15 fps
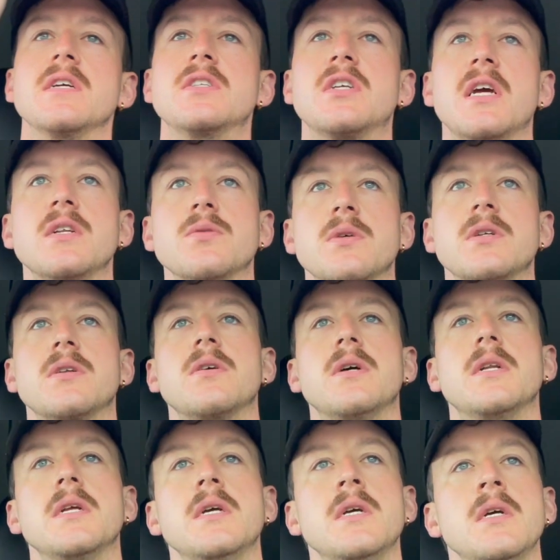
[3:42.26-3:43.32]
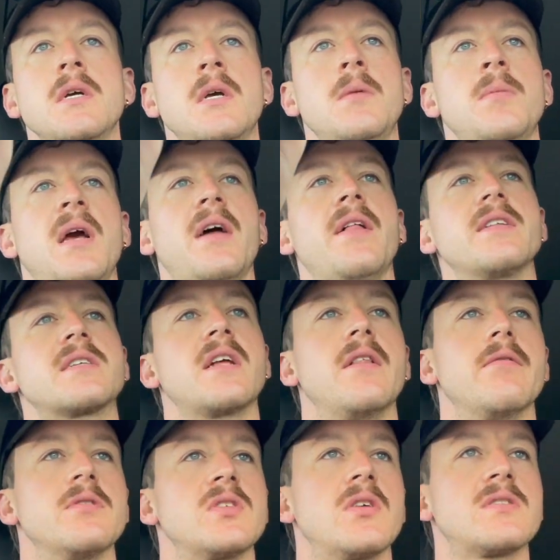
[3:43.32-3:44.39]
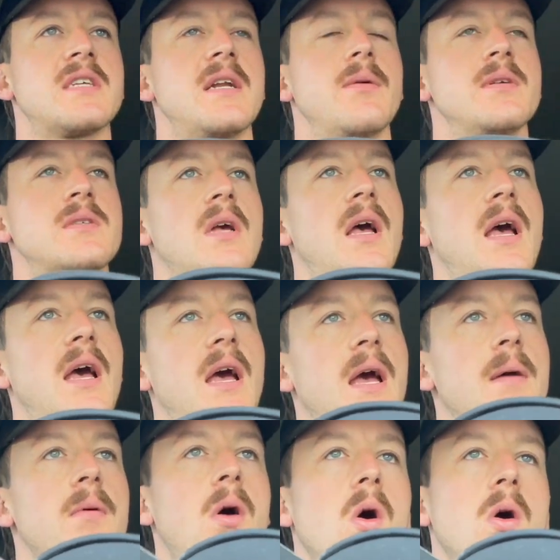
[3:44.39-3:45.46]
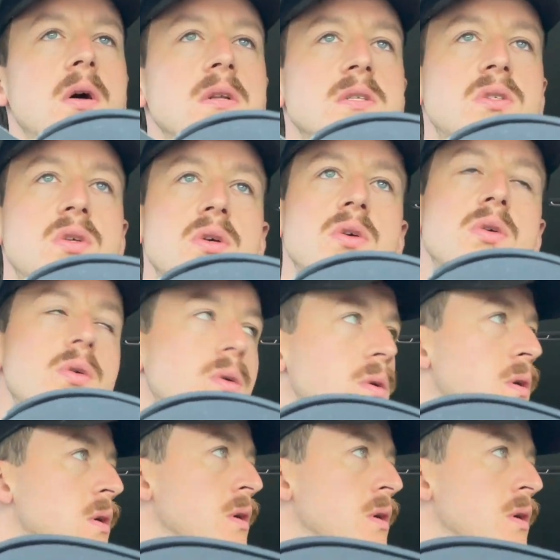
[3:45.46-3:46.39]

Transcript: change what you're doing. But yeah, that's kind of the results. Anyways, on to